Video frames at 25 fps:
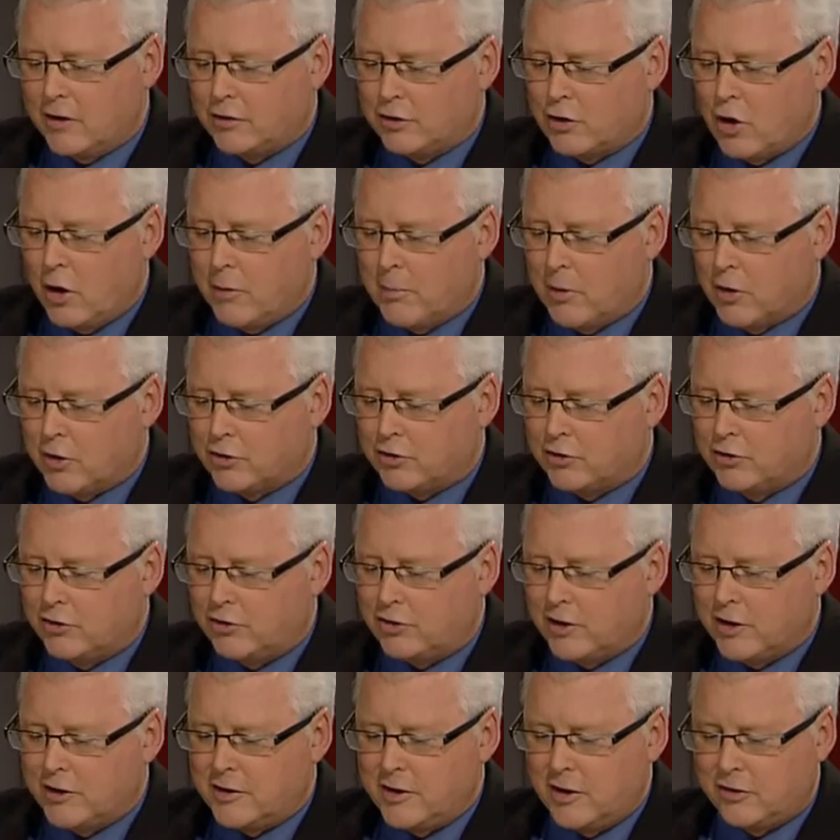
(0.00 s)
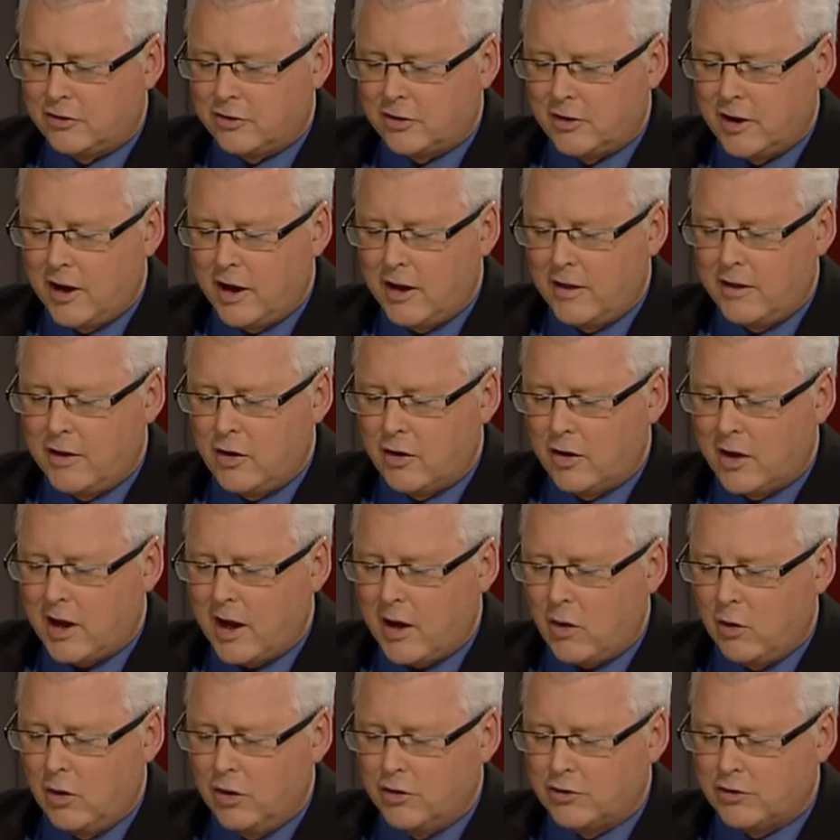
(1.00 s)
As Scott Morrison said yesterday, there are
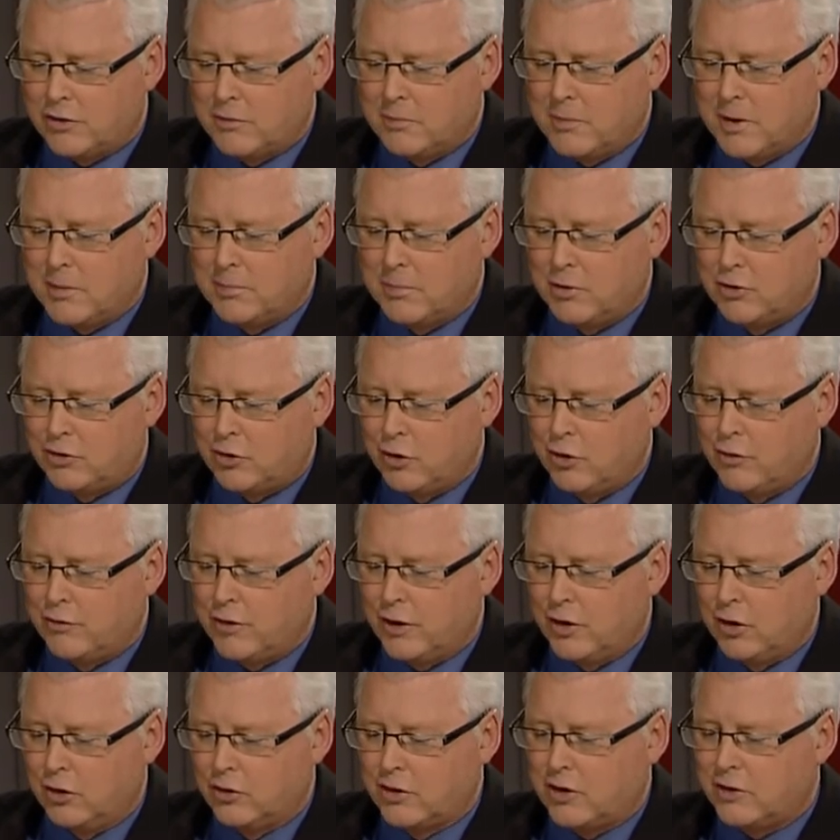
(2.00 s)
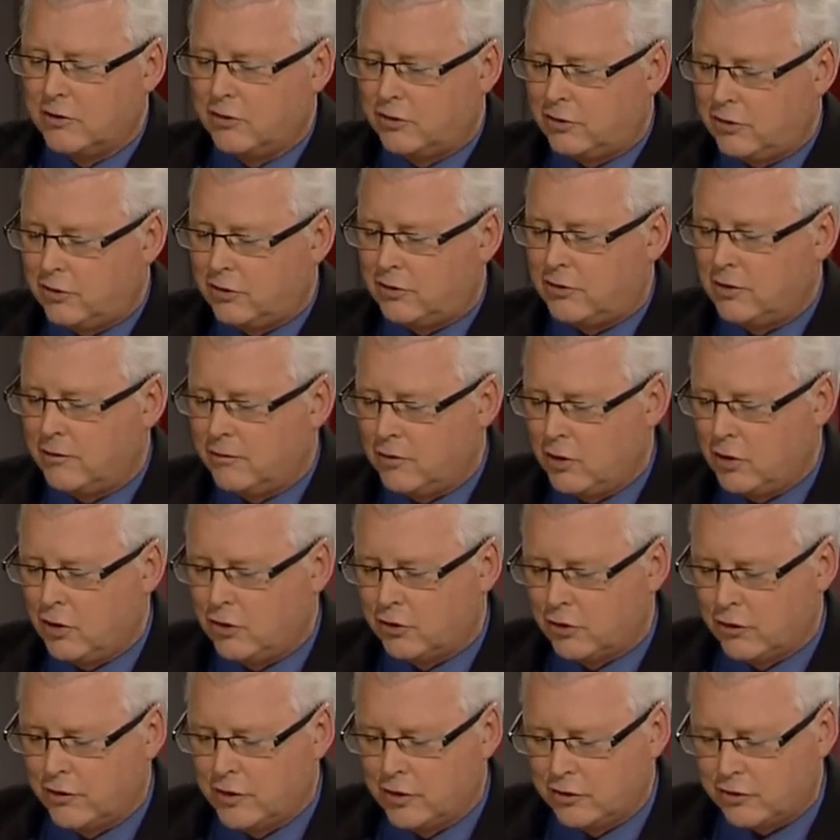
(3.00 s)
coalition members who have held consistent
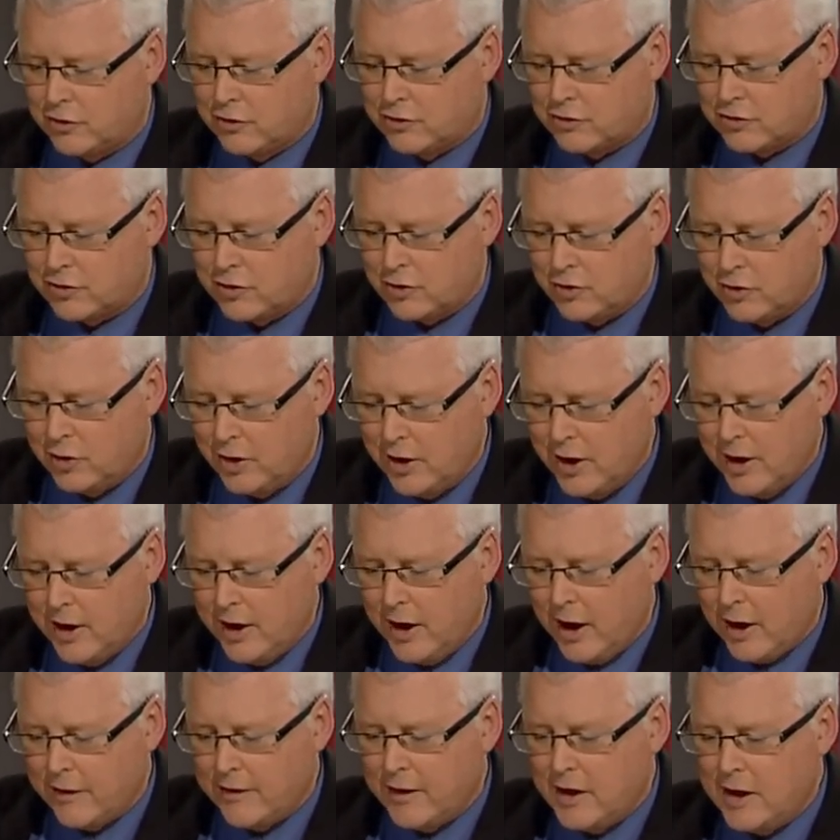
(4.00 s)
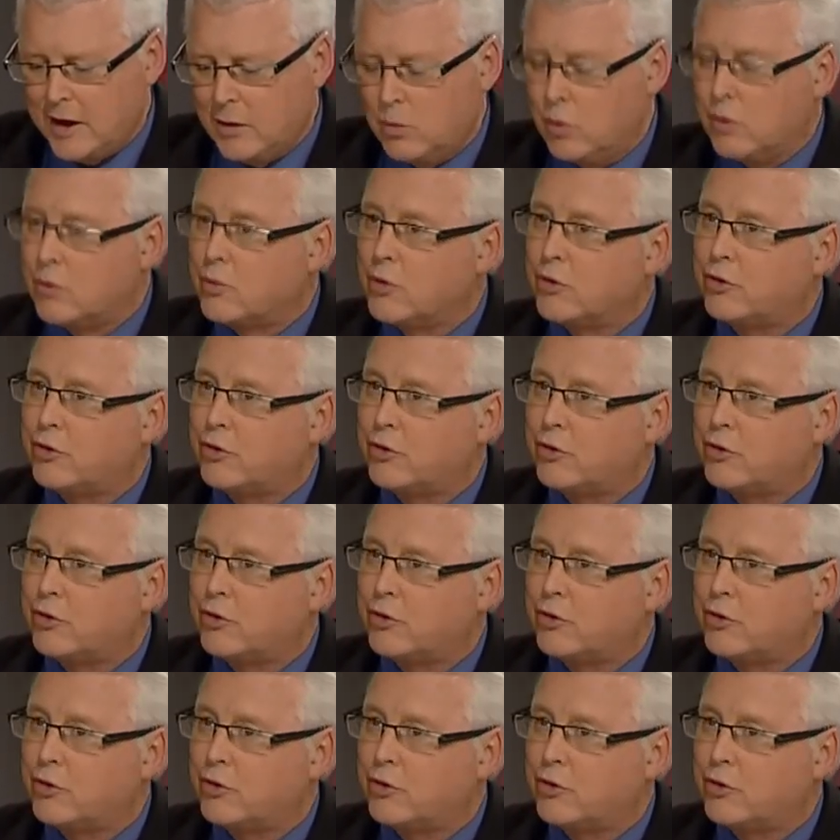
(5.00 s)
views on this issue and that he would